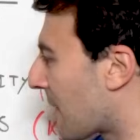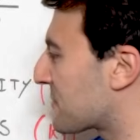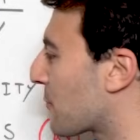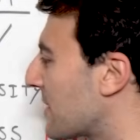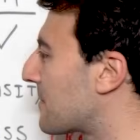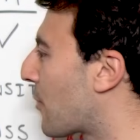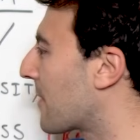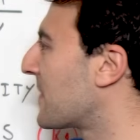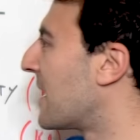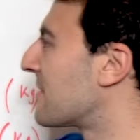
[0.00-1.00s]
Now, it's really
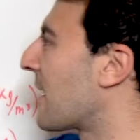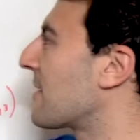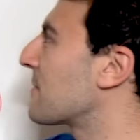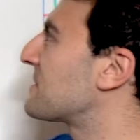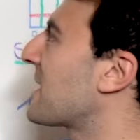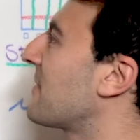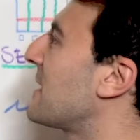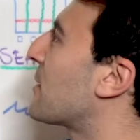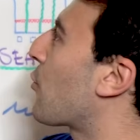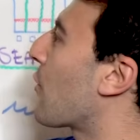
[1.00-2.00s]
important to understand
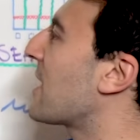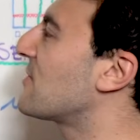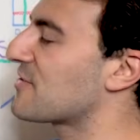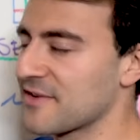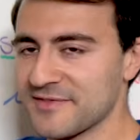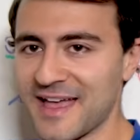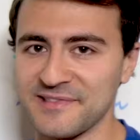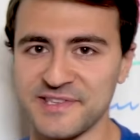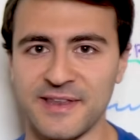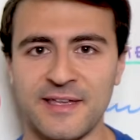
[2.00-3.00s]
the equation of
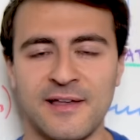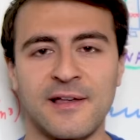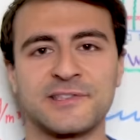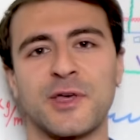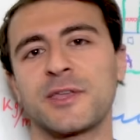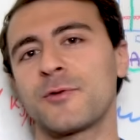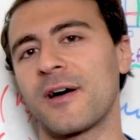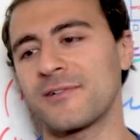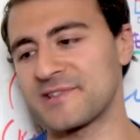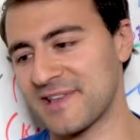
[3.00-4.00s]
density so that you
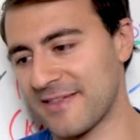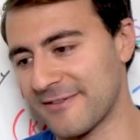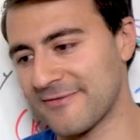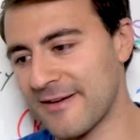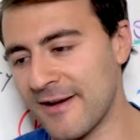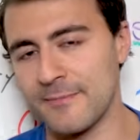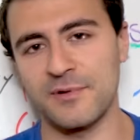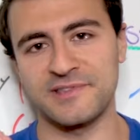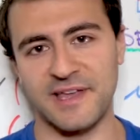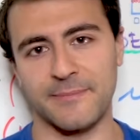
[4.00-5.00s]
understand the
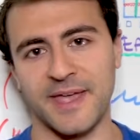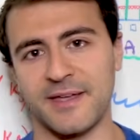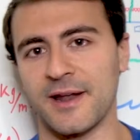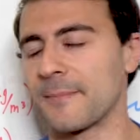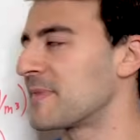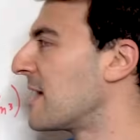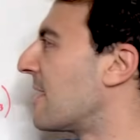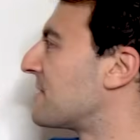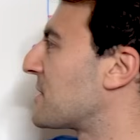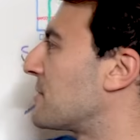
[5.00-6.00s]
variables that make it up.
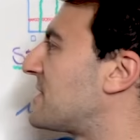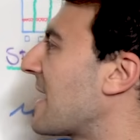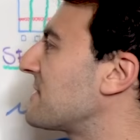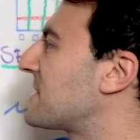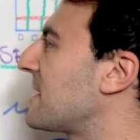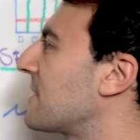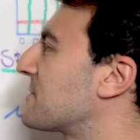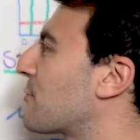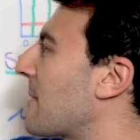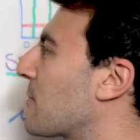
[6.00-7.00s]
So density
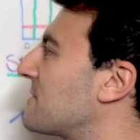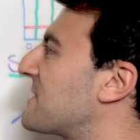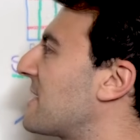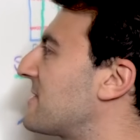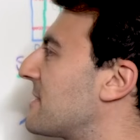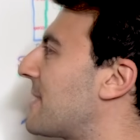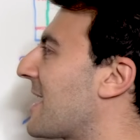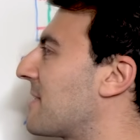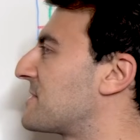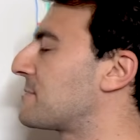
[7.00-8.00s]
is represented
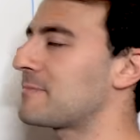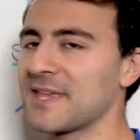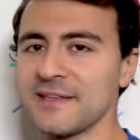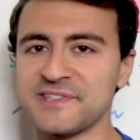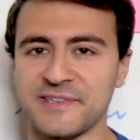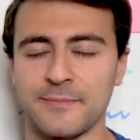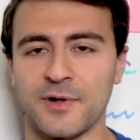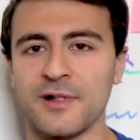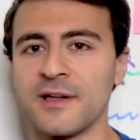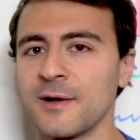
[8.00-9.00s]
by this P
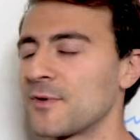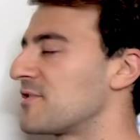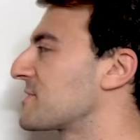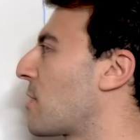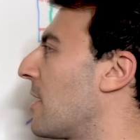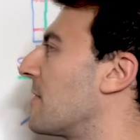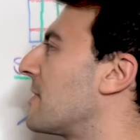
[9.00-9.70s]
symbol, which is called